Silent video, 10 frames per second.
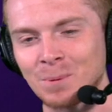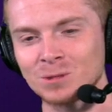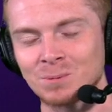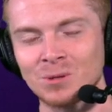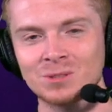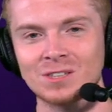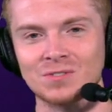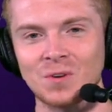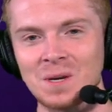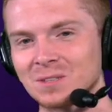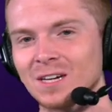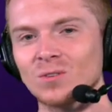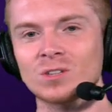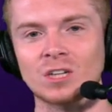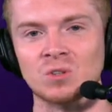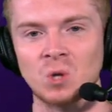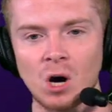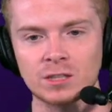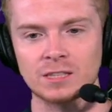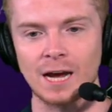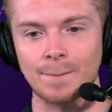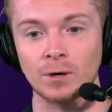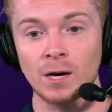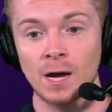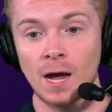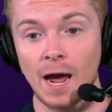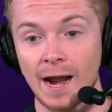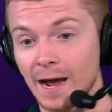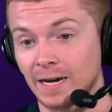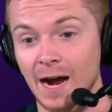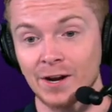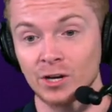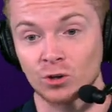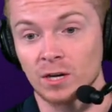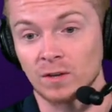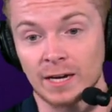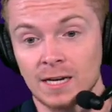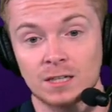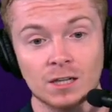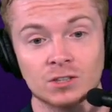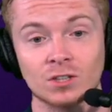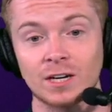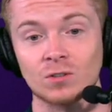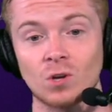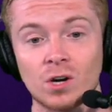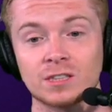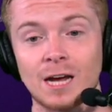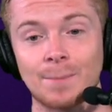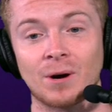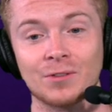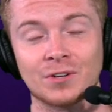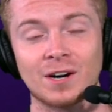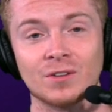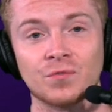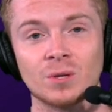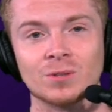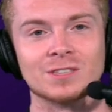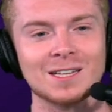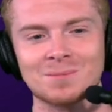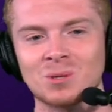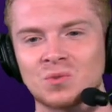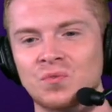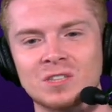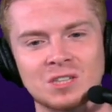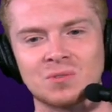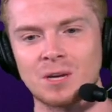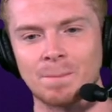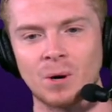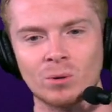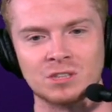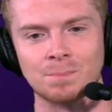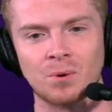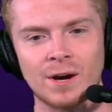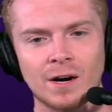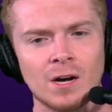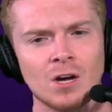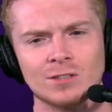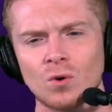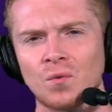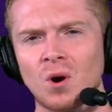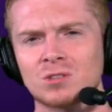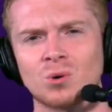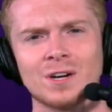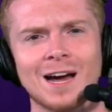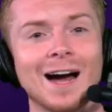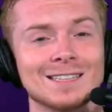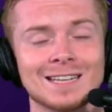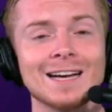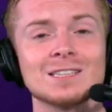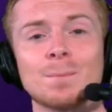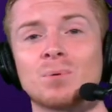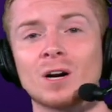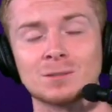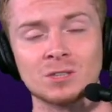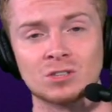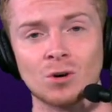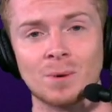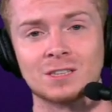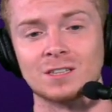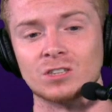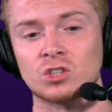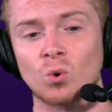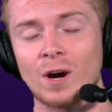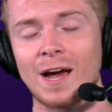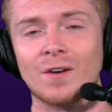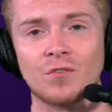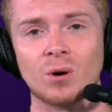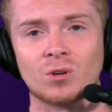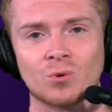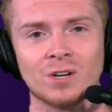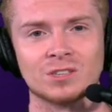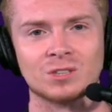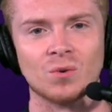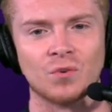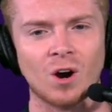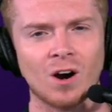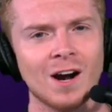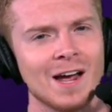who's producing this video, said he looks like a long snapper. And I kind of agree. Like, he does look like a long snapper out there on the field. He's not the most physically imposing player. So overall, Troy Dye just hasn't impressed me so much in his short NFL career so far.